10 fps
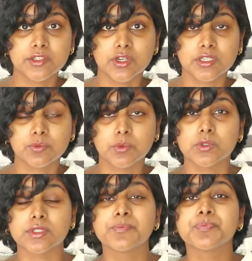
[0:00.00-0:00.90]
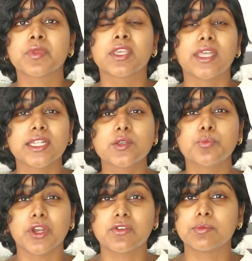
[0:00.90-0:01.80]
stress balls. That's a
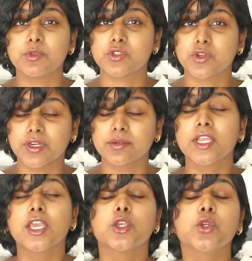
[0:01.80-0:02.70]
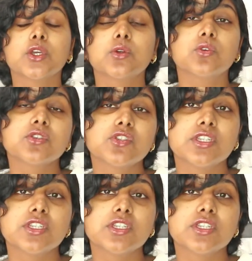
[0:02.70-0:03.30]
break from your screen. You can also